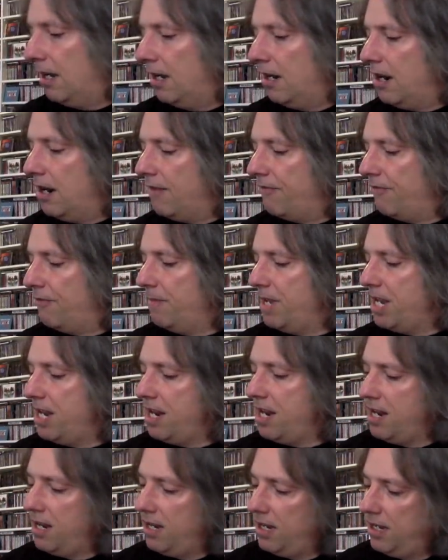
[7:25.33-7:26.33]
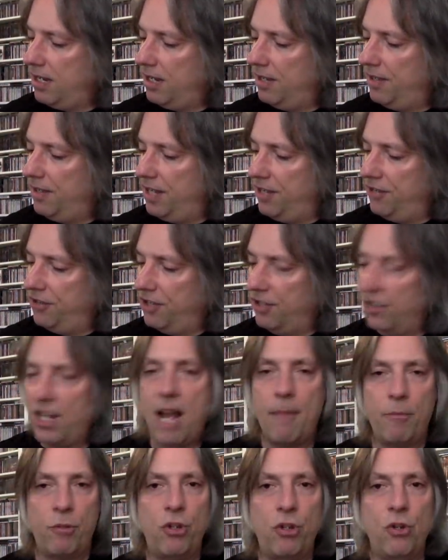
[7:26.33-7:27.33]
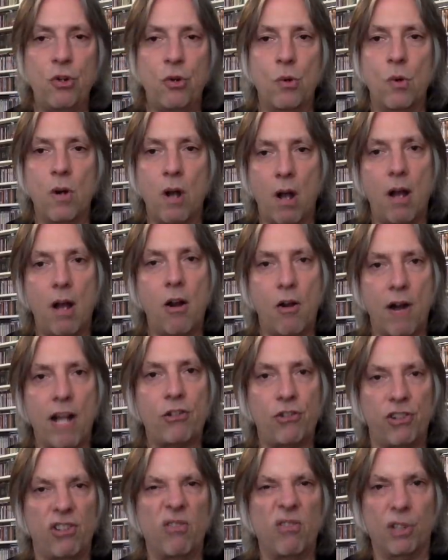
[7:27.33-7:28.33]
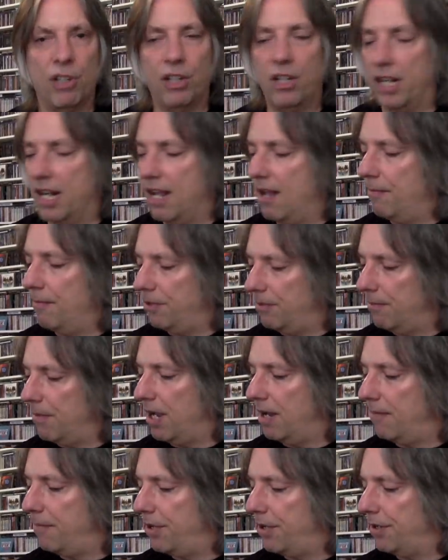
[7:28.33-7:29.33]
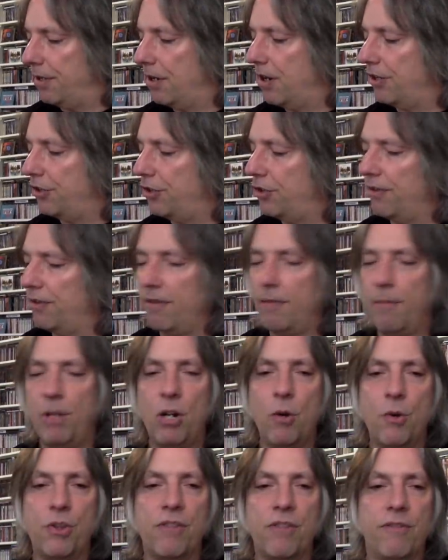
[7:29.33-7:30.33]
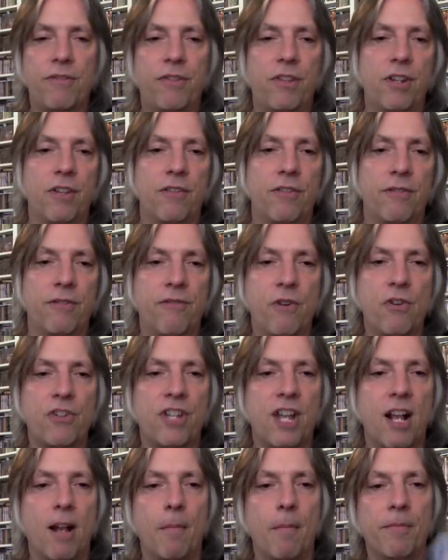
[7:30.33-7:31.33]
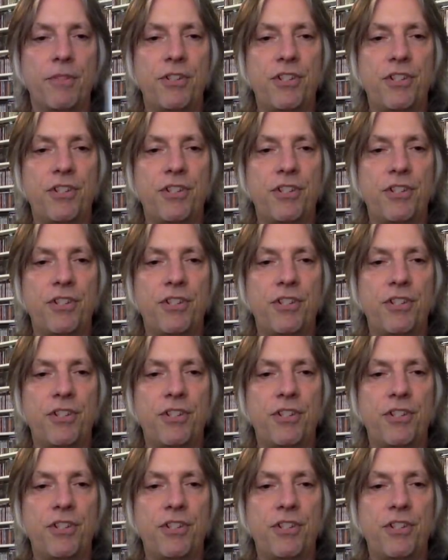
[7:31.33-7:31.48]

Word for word: All right, for me, these the top two are actually really good albums in my opinion. All right, so I'm going to go with the, the, the first album,